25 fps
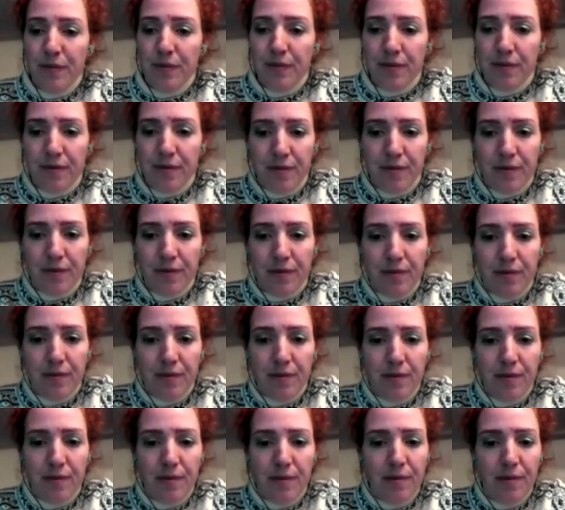
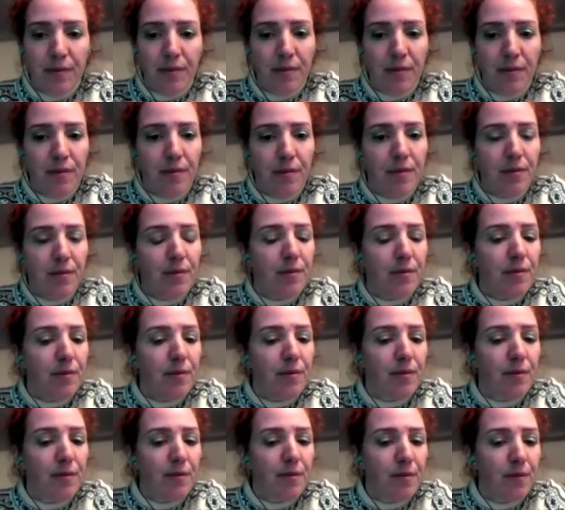
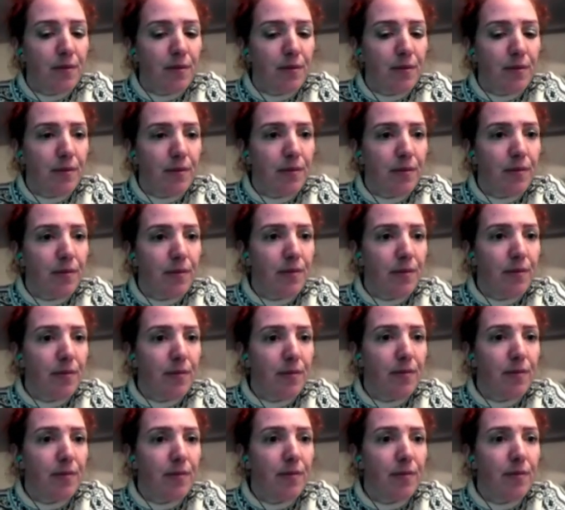
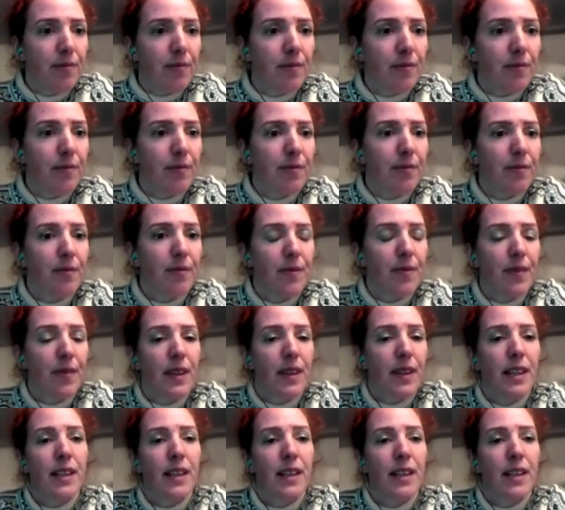(no one is talking)